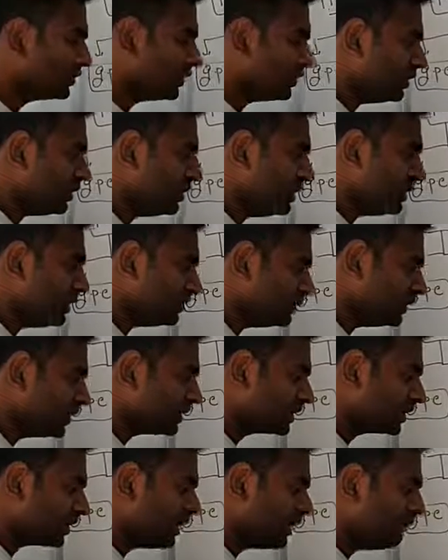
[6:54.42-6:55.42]
So
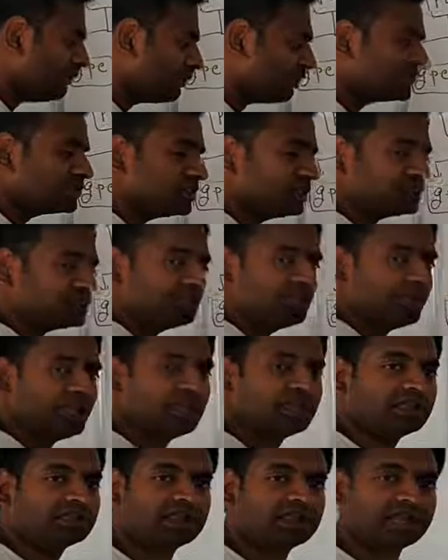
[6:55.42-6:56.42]
that compressed
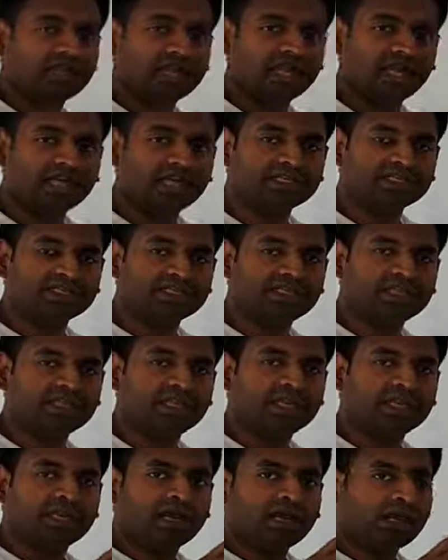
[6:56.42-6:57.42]
spring, the
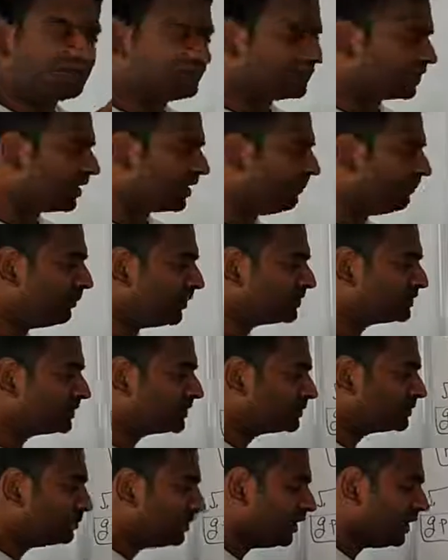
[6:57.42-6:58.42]
energy of the
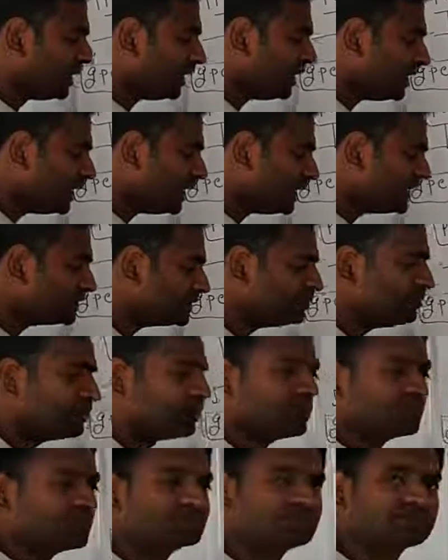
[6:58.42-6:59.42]
compressed spring is
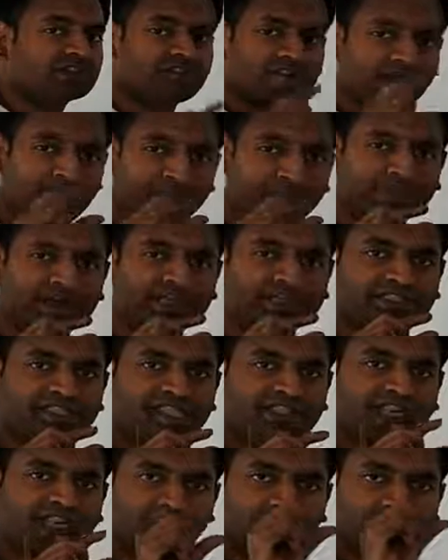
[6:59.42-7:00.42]
because of the
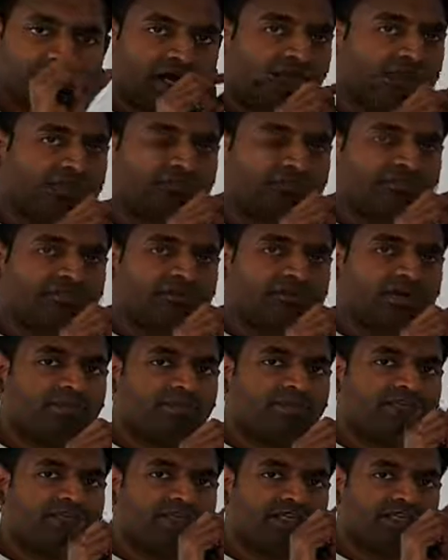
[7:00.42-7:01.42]
compression or the
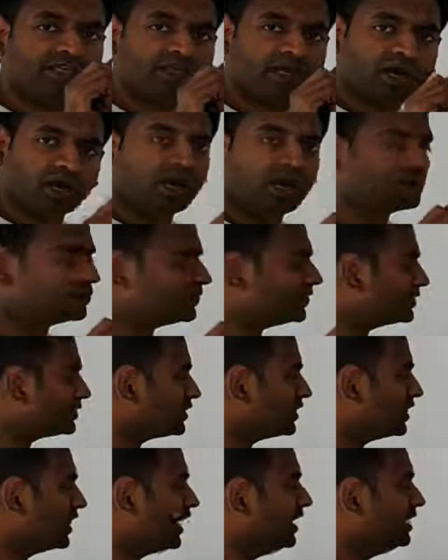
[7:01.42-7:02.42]
deformation or the
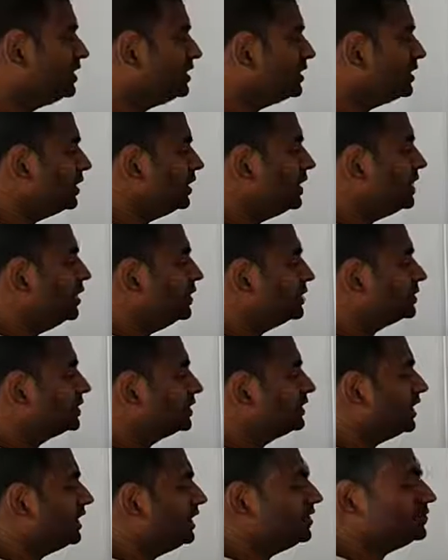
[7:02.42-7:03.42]
strain.
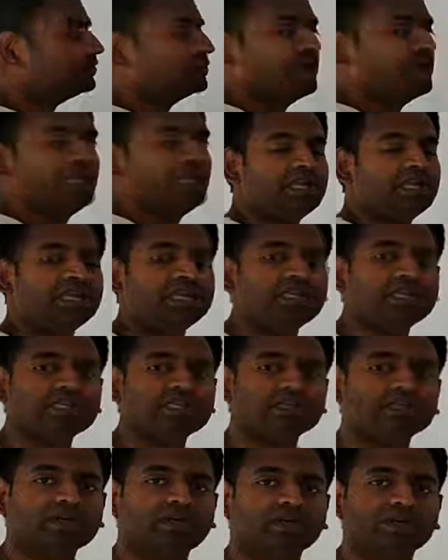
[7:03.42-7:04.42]
So that is it
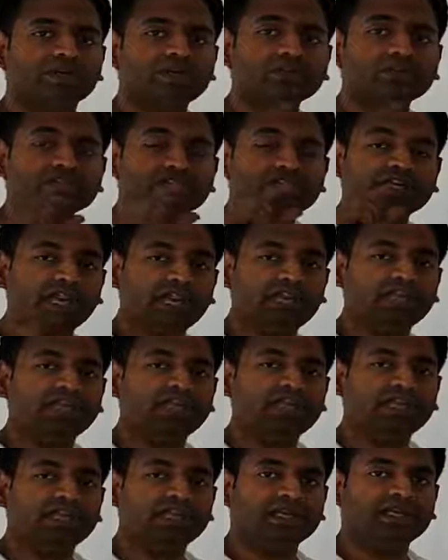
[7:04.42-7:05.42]
is called
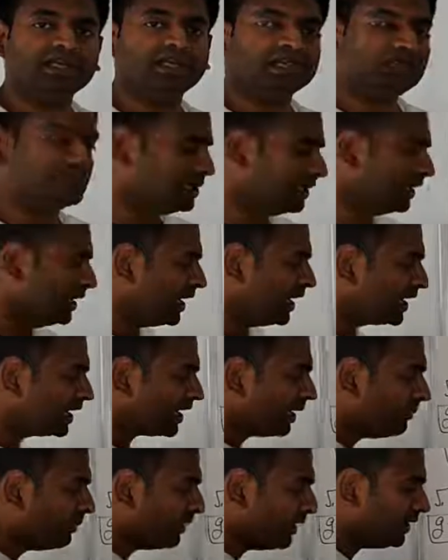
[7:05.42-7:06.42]
strain energy.
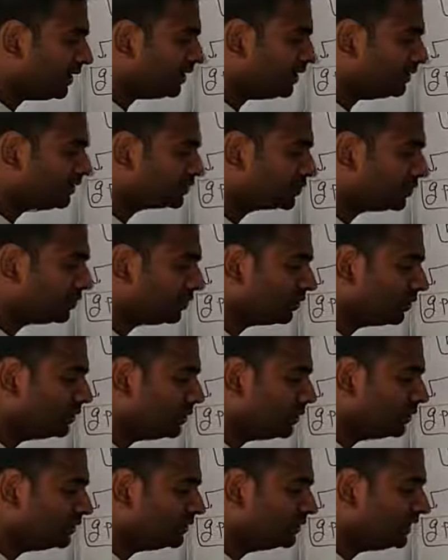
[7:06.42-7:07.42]

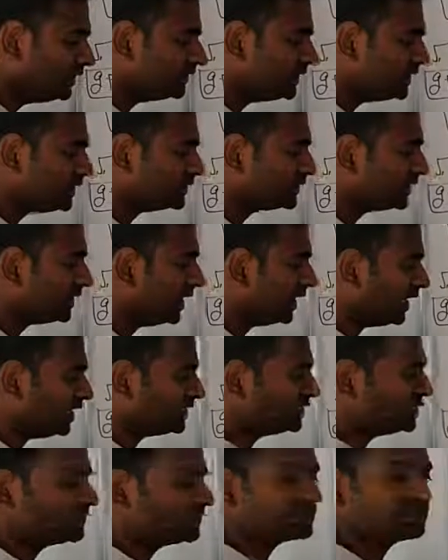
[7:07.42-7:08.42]
So this is
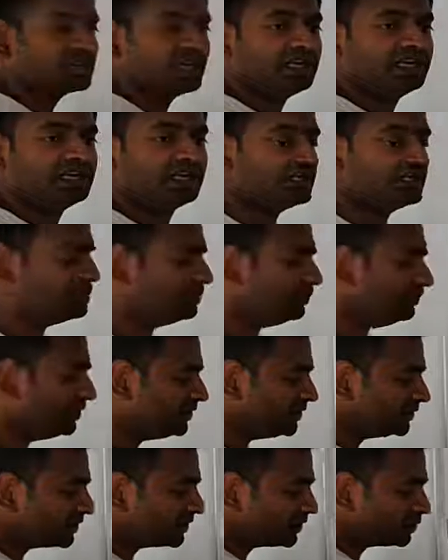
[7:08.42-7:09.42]
elastic strain energy.
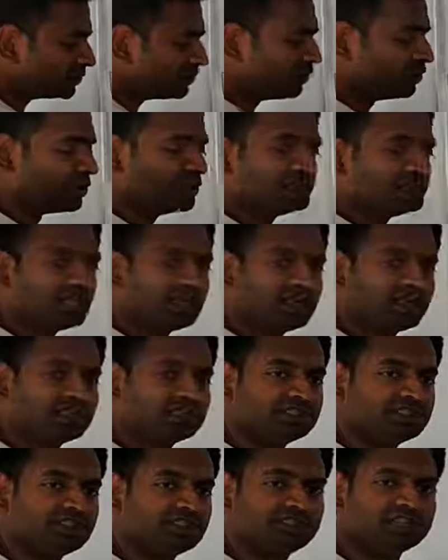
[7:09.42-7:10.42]
This is also potential
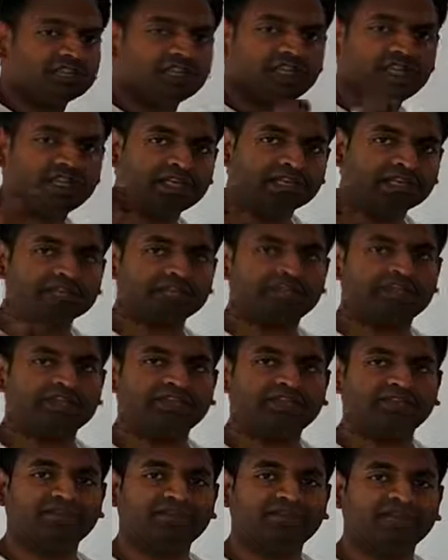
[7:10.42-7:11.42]
energy, but in
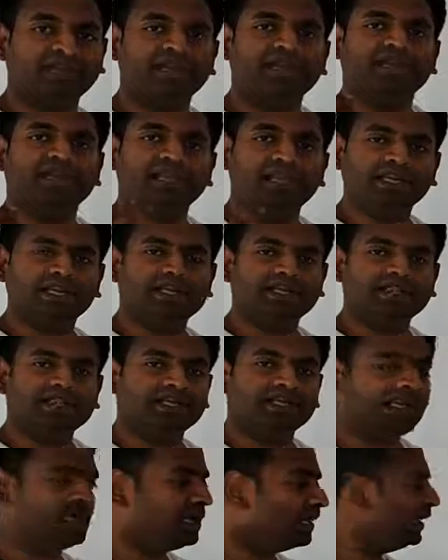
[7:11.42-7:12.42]
specific, it
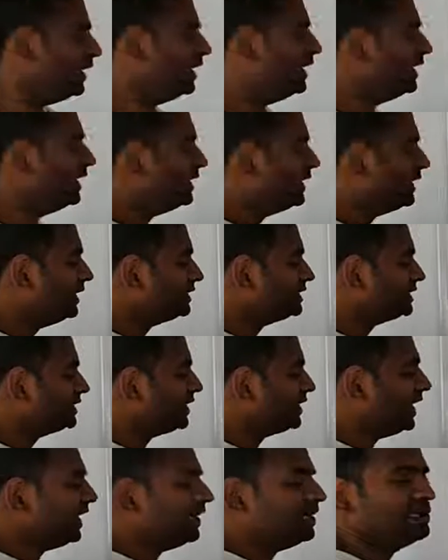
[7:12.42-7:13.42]
is a
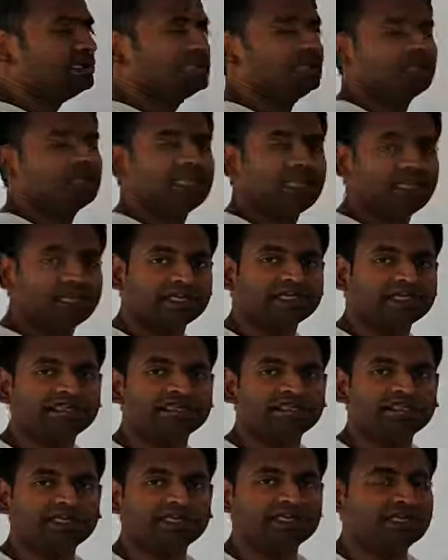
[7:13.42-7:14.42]
strain
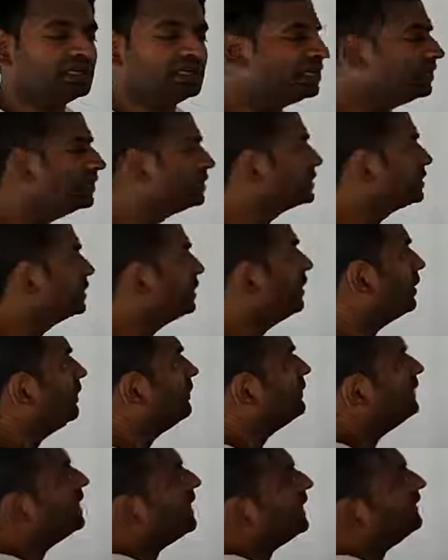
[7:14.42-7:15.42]
energy.
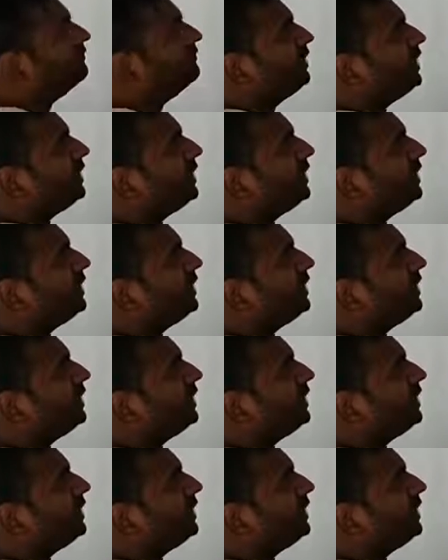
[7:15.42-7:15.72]
So we have